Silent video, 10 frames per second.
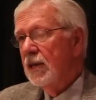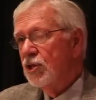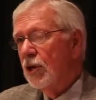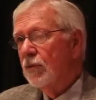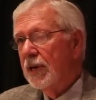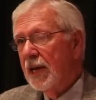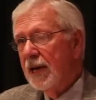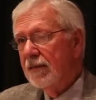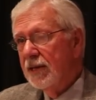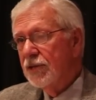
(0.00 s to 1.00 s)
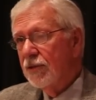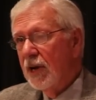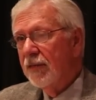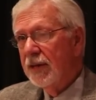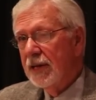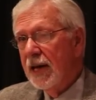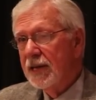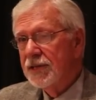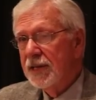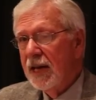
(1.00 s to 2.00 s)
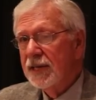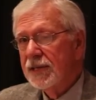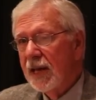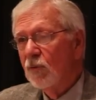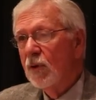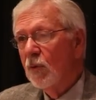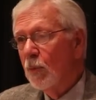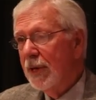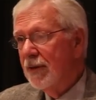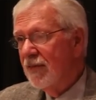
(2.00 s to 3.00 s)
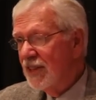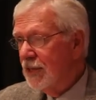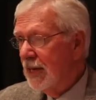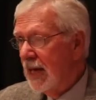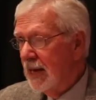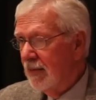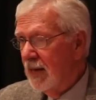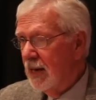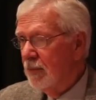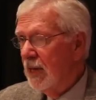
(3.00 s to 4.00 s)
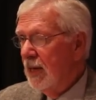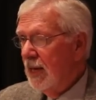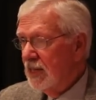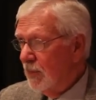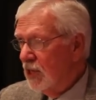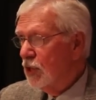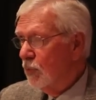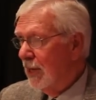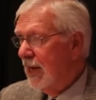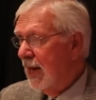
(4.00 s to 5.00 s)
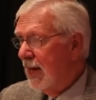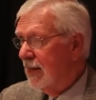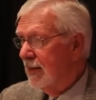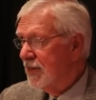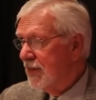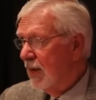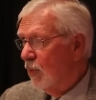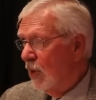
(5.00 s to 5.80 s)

children like this throughout the United States, and we will be investigating them as much as we can in the same